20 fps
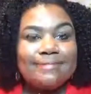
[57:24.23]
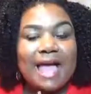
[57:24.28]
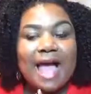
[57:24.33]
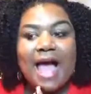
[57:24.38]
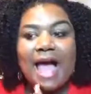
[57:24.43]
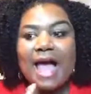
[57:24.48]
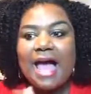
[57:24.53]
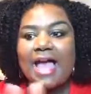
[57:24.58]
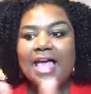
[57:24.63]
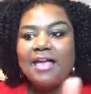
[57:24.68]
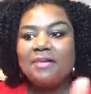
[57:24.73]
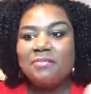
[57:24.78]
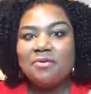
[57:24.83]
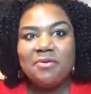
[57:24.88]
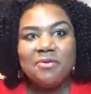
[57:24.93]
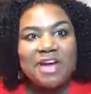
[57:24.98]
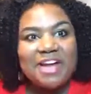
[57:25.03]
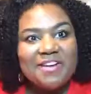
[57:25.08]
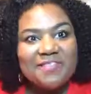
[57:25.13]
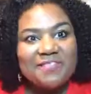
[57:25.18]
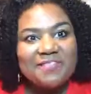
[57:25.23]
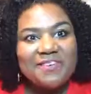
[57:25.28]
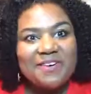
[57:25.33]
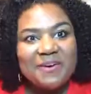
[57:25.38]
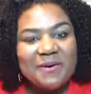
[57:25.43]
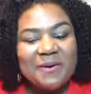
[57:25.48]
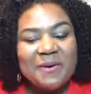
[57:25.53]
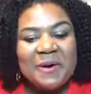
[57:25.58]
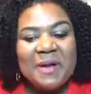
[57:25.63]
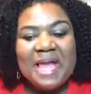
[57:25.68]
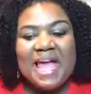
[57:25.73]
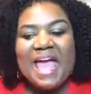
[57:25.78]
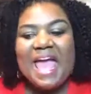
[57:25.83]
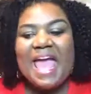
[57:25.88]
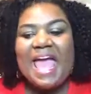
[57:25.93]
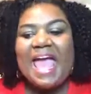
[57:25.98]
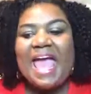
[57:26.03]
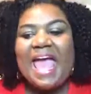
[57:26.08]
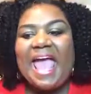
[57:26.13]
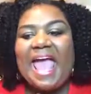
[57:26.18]
I am grateful.
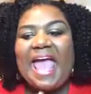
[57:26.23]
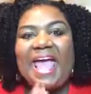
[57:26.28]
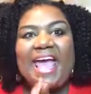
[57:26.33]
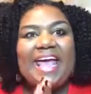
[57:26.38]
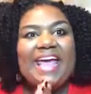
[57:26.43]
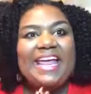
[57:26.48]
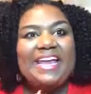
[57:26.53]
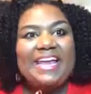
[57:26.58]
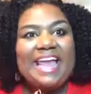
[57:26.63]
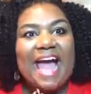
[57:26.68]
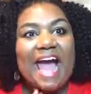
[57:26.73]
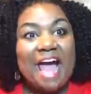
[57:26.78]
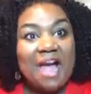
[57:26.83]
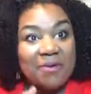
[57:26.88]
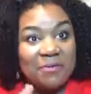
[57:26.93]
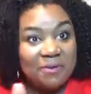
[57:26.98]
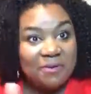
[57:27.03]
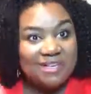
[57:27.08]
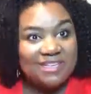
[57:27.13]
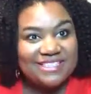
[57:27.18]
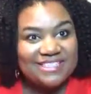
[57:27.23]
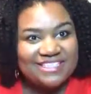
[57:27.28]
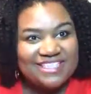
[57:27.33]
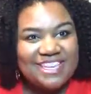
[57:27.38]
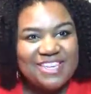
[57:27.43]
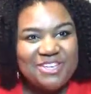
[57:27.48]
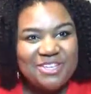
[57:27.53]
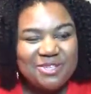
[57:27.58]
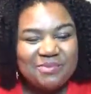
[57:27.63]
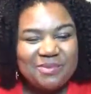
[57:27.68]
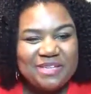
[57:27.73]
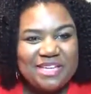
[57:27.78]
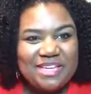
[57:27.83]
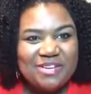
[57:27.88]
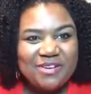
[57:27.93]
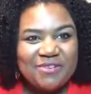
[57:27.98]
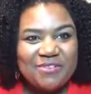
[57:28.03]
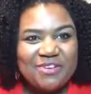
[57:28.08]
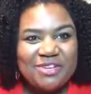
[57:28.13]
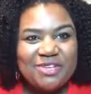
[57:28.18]
And I will continue to be
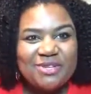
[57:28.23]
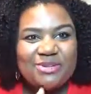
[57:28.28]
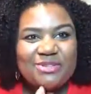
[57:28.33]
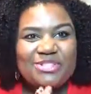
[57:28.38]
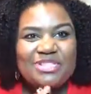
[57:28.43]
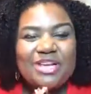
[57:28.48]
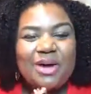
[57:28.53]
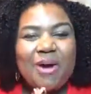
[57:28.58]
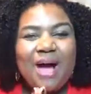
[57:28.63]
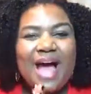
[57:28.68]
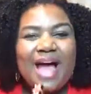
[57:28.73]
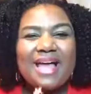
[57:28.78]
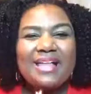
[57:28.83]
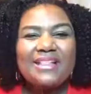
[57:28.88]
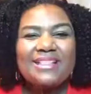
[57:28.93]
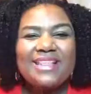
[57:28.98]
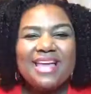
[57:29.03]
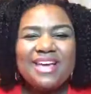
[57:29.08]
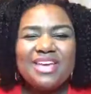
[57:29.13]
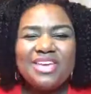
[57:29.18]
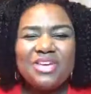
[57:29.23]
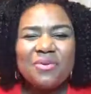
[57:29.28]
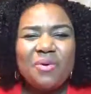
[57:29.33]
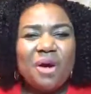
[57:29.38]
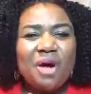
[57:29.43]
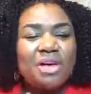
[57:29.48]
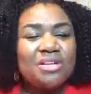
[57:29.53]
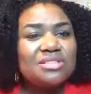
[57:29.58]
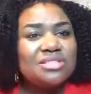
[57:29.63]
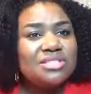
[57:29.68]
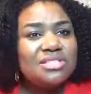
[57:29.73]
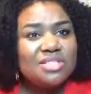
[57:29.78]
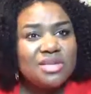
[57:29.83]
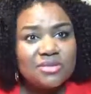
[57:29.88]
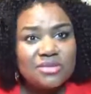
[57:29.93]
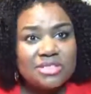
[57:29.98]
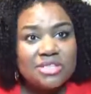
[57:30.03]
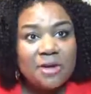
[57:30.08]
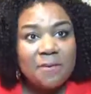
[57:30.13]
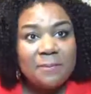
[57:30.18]
here for you. So I thank you all
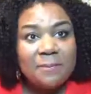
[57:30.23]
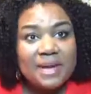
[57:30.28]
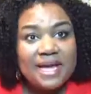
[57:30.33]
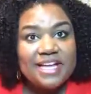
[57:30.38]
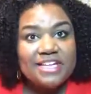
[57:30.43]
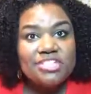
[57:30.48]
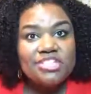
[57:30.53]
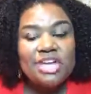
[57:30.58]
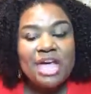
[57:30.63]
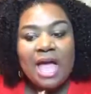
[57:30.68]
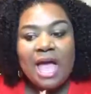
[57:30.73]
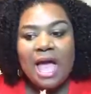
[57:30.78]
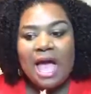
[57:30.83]
so much.